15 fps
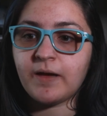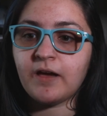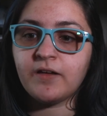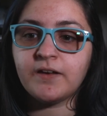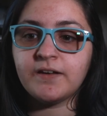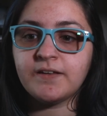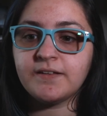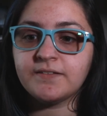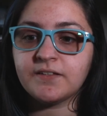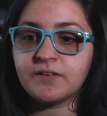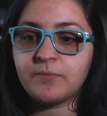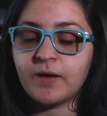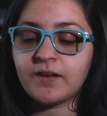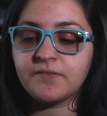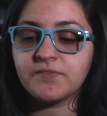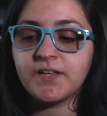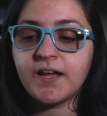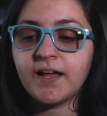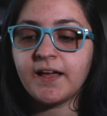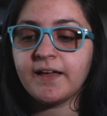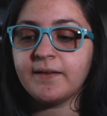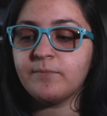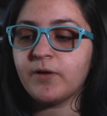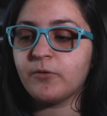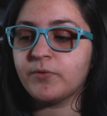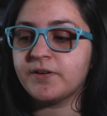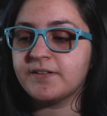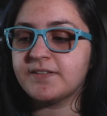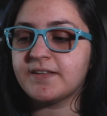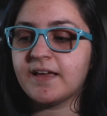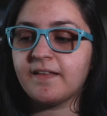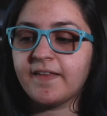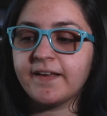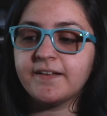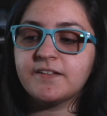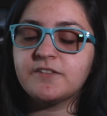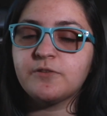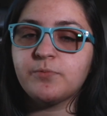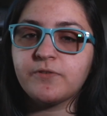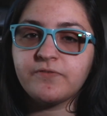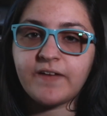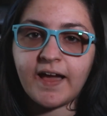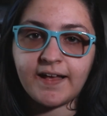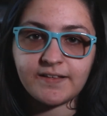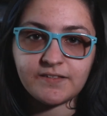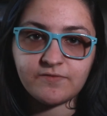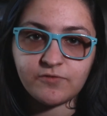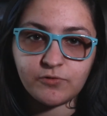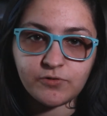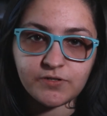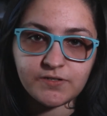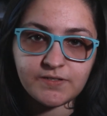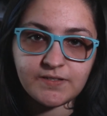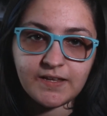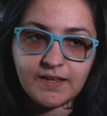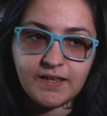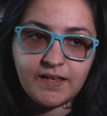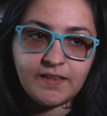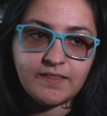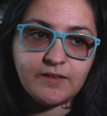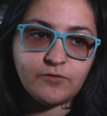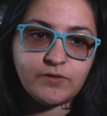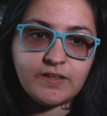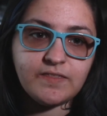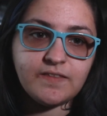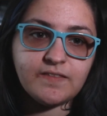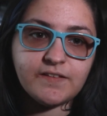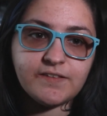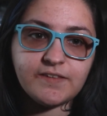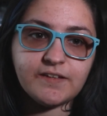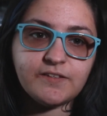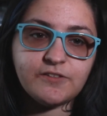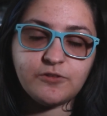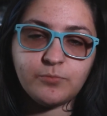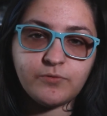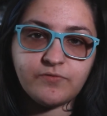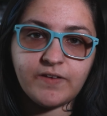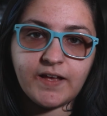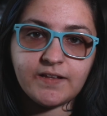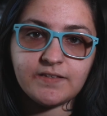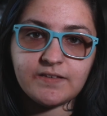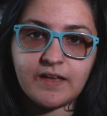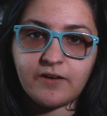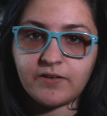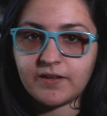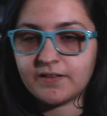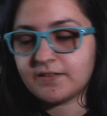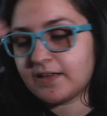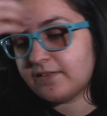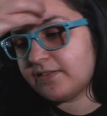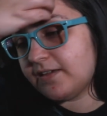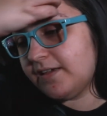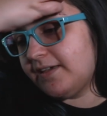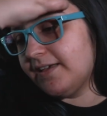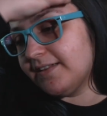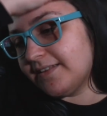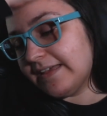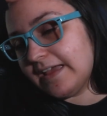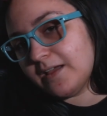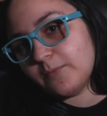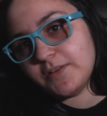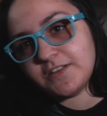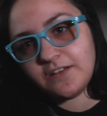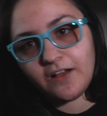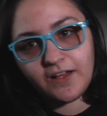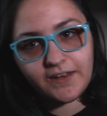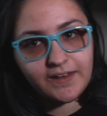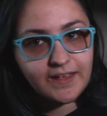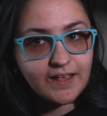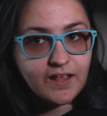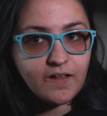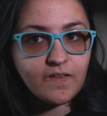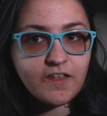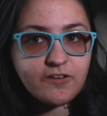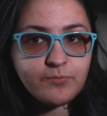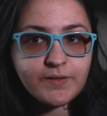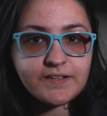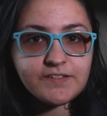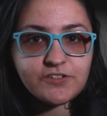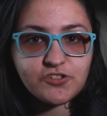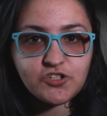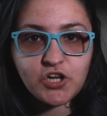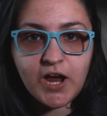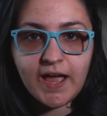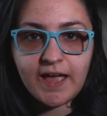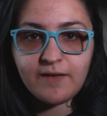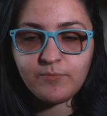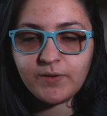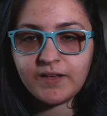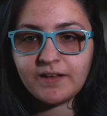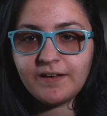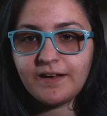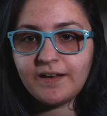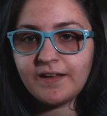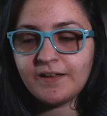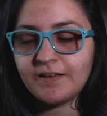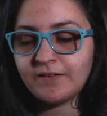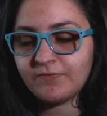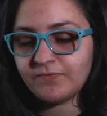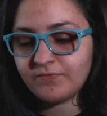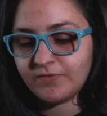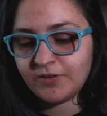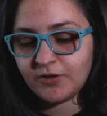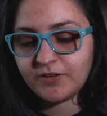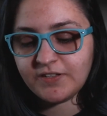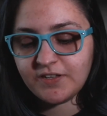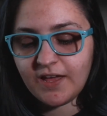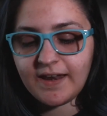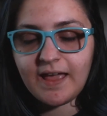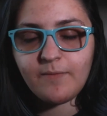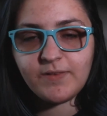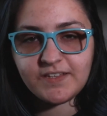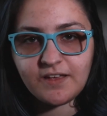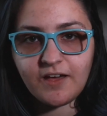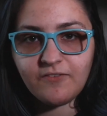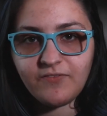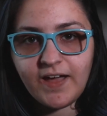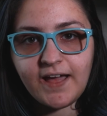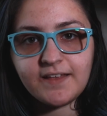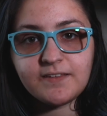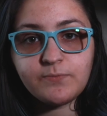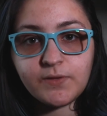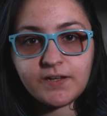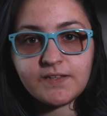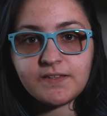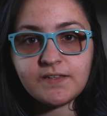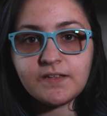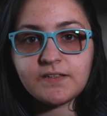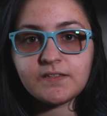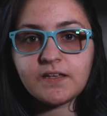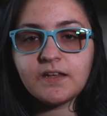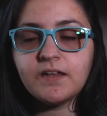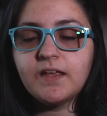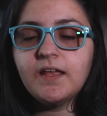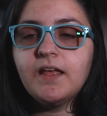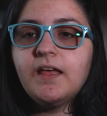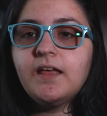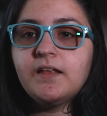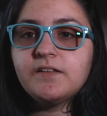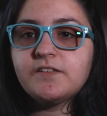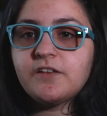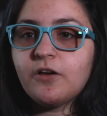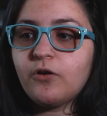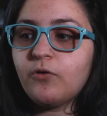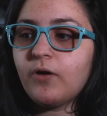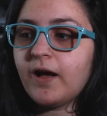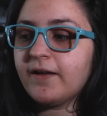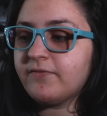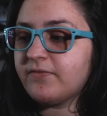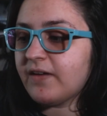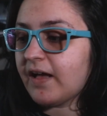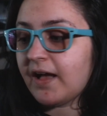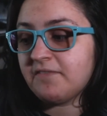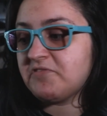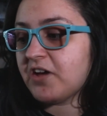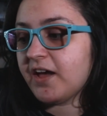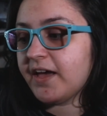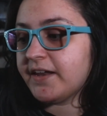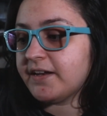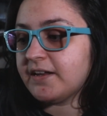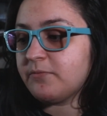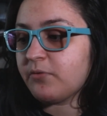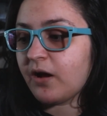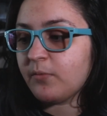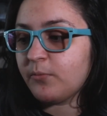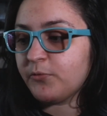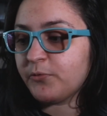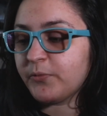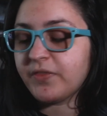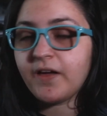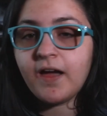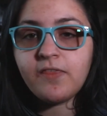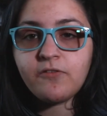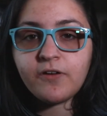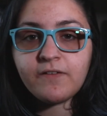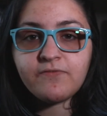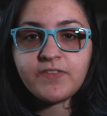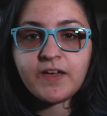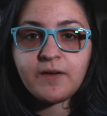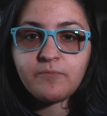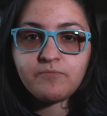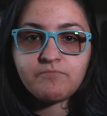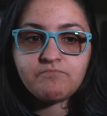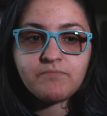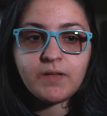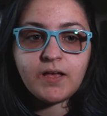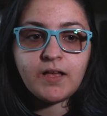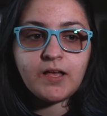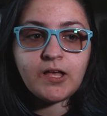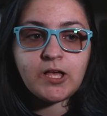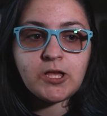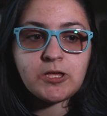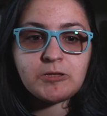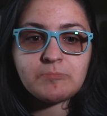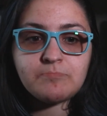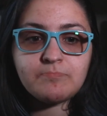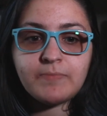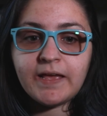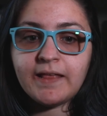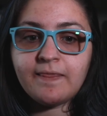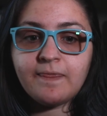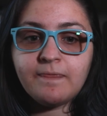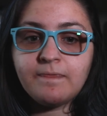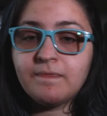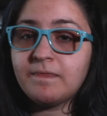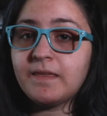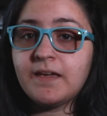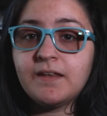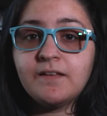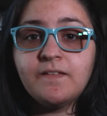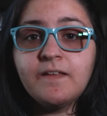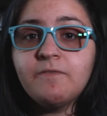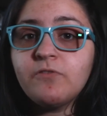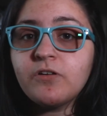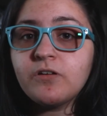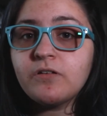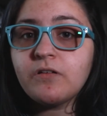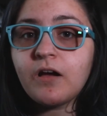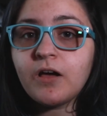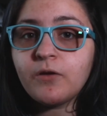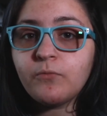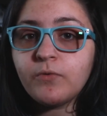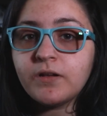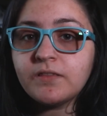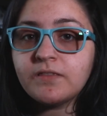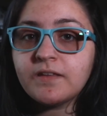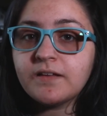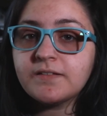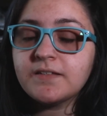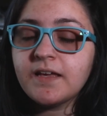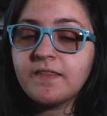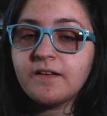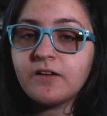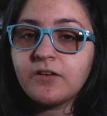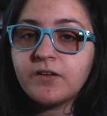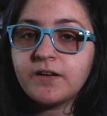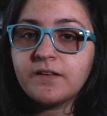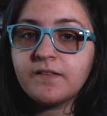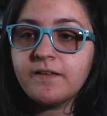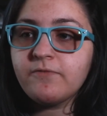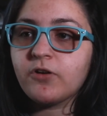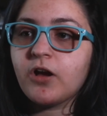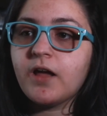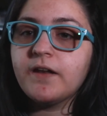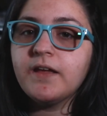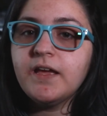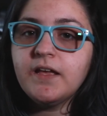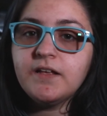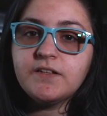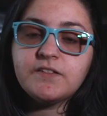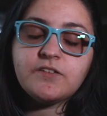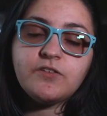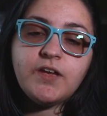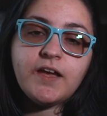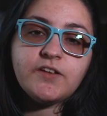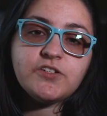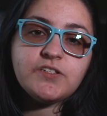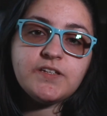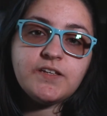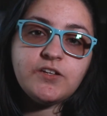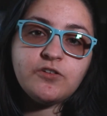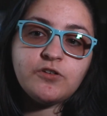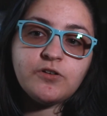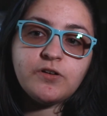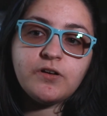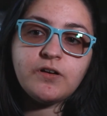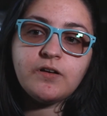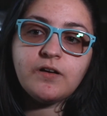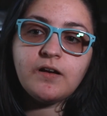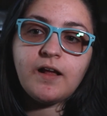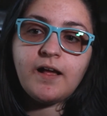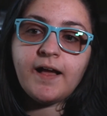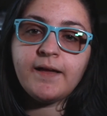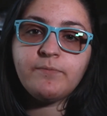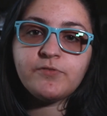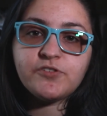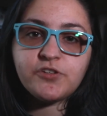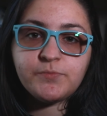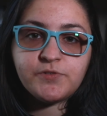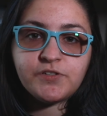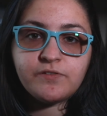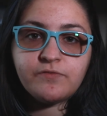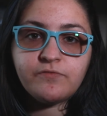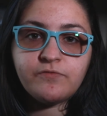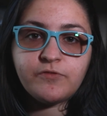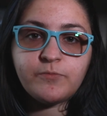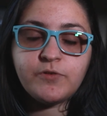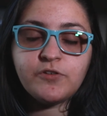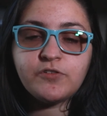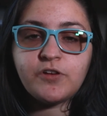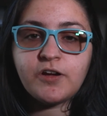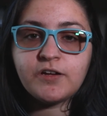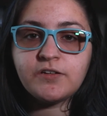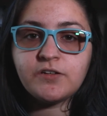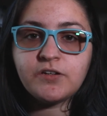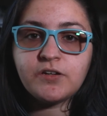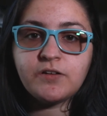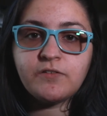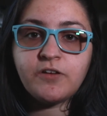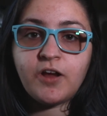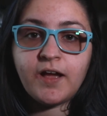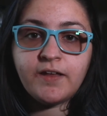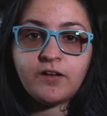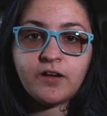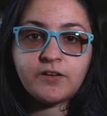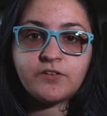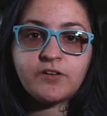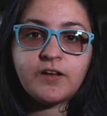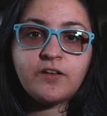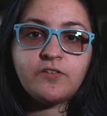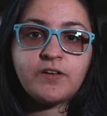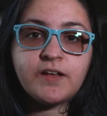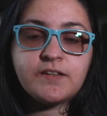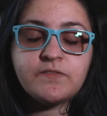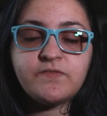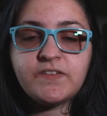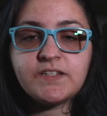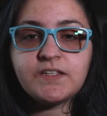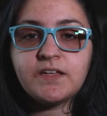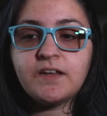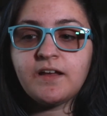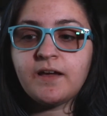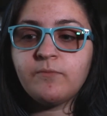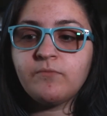out in a decent amount of time. I wouldn't say like it's super fast. Of course, the only thing that's like super fast nowadays, I think, is Amazon. A lot of places try, but if you know, it's not Amazon fast, but it's decent. So I've not had any problems with either of them. And they deliver on what they say they're going to deliver on. So yeah, just get your eye prescription from your doctor, your eye doctor at your next visit.